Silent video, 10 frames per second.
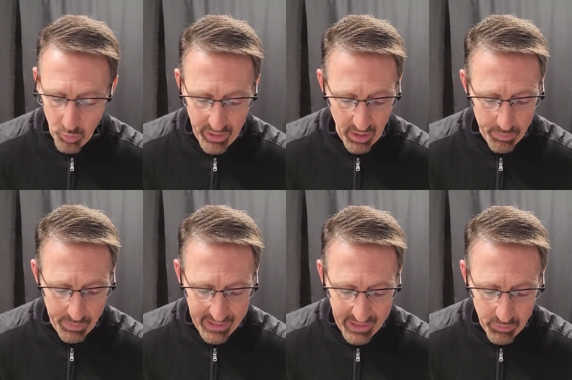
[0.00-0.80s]
we are
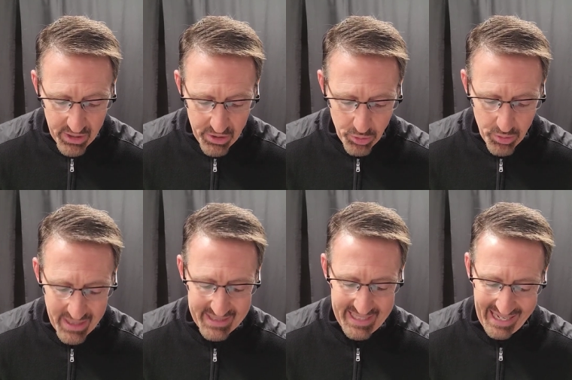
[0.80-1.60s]
being
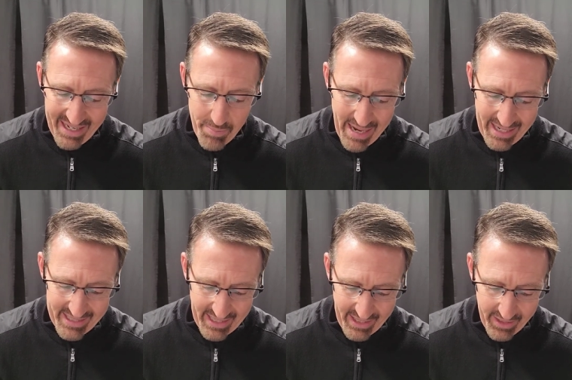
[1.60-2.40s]
renewed day by
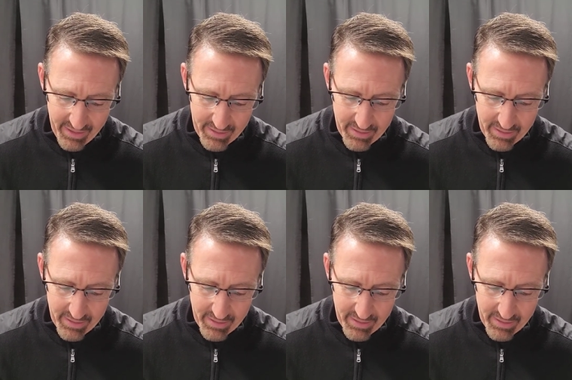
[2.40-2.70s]
day.